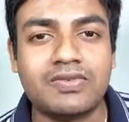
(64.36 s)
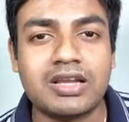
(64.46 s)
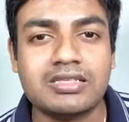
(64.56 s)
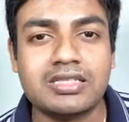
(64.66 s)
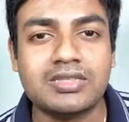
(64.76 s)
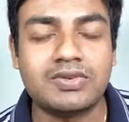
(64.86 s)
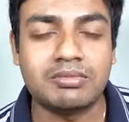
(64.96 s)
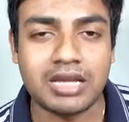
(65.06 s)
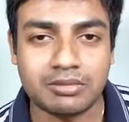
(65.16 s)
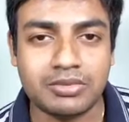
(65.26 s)
Francis from
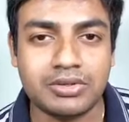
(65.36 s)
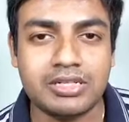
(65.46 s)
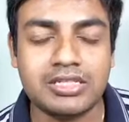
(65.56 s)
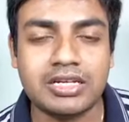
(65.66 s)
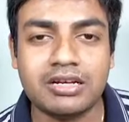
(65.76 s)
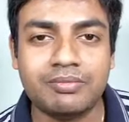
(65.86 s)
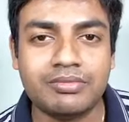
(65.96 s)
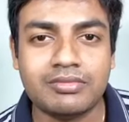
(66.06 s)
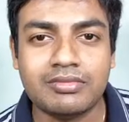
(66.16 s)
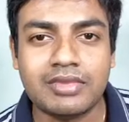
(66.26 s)
Nagpur, India.
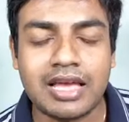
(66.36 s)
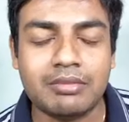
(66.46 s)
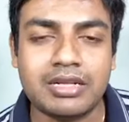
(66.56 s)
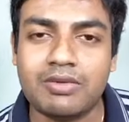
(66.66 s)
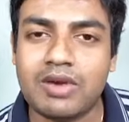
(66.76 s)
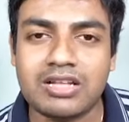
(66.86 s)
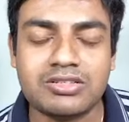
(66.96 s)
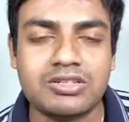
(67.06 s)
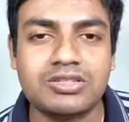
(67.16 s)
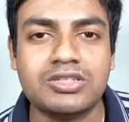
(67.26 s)
I'm an
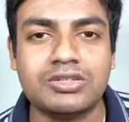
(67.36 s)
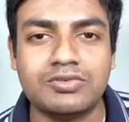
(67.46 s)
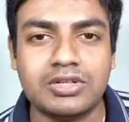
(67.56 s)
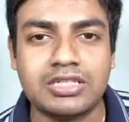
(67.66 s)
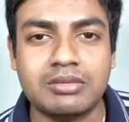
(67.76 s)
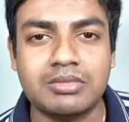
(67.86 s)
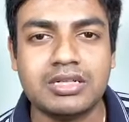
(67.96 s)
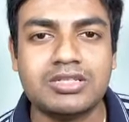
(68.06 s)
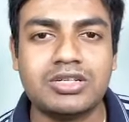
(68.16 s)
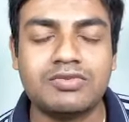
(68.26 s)
evangelist into full-time
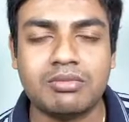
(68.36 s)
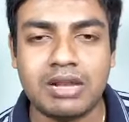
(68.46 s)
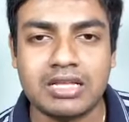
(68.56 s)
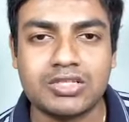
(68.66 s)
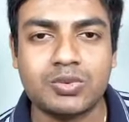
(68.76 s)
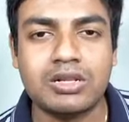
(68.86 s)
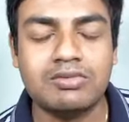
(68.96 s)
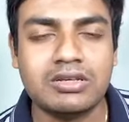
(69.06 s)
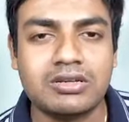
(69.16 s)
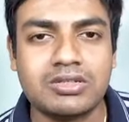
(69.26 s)
ministry from last 12
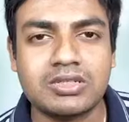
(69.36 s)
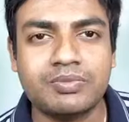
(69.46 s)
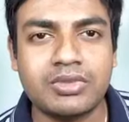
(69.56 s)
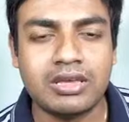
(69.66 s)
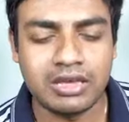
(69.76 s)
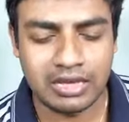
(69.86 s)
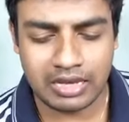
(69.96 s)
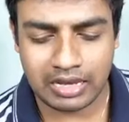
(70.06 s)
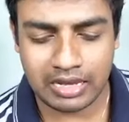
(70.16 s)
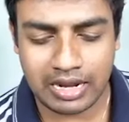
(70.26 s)
years.
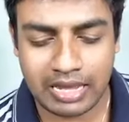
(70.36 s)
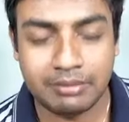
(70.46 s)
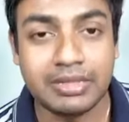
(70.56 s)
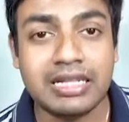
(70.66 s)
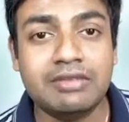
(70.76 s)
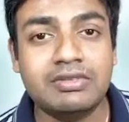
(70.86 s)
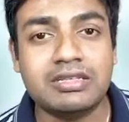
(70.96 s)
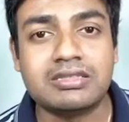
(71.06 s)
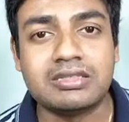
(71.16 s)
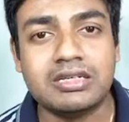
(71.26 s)
And I believe
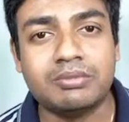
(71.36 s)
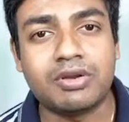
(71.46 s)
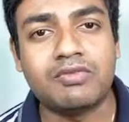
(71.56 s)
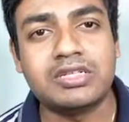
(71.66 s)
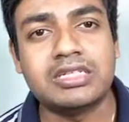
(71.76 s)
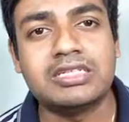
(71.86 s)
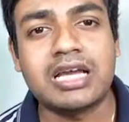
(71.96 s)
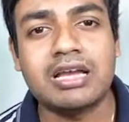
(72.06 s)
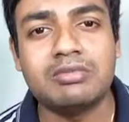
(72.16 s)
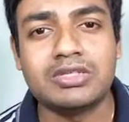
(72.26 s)
this prophetic
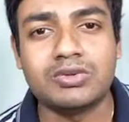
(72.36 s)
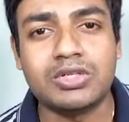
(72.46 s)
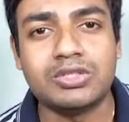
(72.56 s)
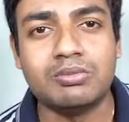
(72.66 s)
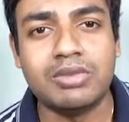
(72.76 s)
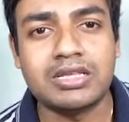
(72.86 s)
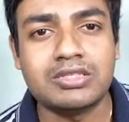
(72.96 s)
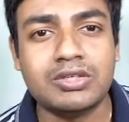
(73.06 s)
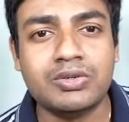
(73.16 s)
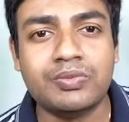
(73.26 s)
time is going to bless
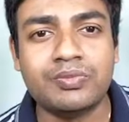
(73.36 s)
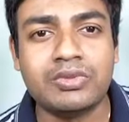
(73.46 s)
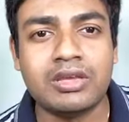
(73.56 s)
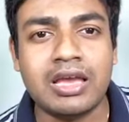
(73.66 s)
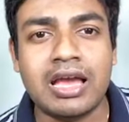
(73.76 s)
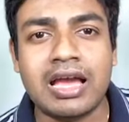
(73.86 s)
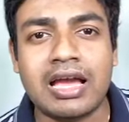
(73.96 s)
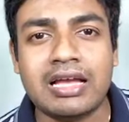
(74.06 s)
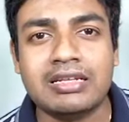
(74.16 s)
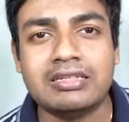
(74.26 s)
you.
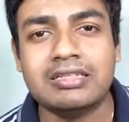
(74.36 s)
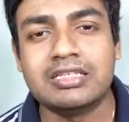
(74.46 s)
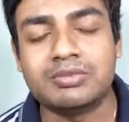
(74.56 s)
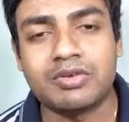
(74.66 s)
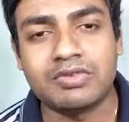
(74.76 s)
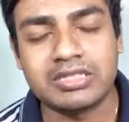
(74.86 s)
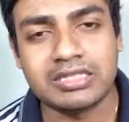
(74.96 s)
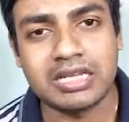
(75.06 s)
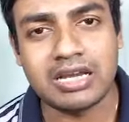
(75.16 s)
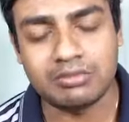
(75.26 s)
And this prophetic
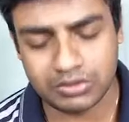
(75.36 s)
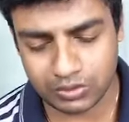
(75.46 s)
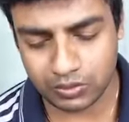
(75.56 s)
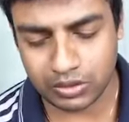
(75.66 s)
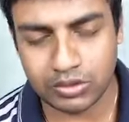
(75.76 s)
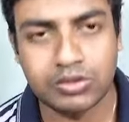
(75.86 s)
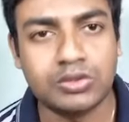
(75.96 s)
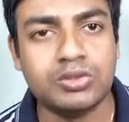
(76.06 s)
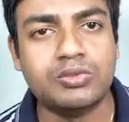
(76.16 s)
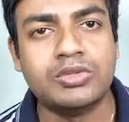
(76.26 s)
time is going
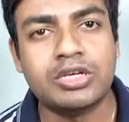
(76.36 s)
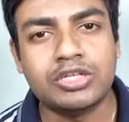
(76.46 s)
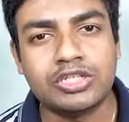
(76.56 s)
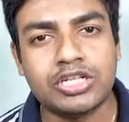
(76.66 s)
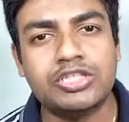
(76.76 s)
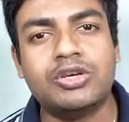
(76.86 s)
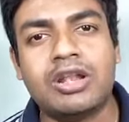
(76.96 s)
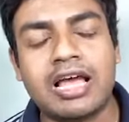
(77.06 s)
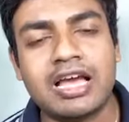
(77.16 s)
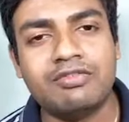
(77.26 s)
to touch your
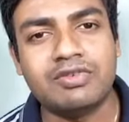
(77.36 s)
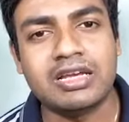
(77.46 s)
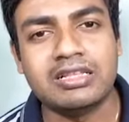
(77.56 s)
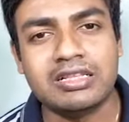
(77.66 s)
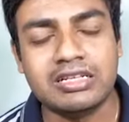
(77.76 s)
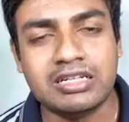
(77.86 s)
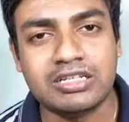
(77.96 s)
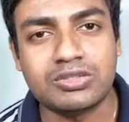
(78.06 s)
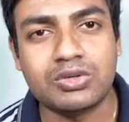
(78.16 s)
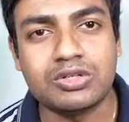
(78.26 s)
life, and it
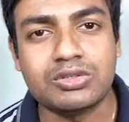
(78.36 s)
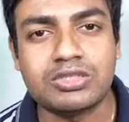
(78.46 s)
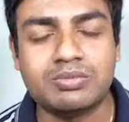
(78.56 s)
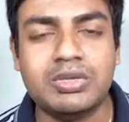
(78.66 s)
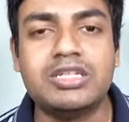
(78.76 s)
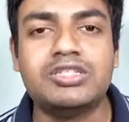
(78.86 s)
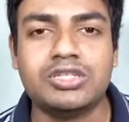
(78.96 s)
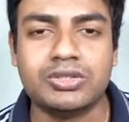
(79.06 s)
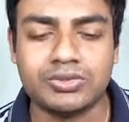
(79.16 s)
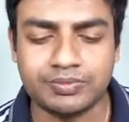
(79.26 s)
is going to speak to
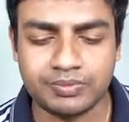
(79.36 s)
you.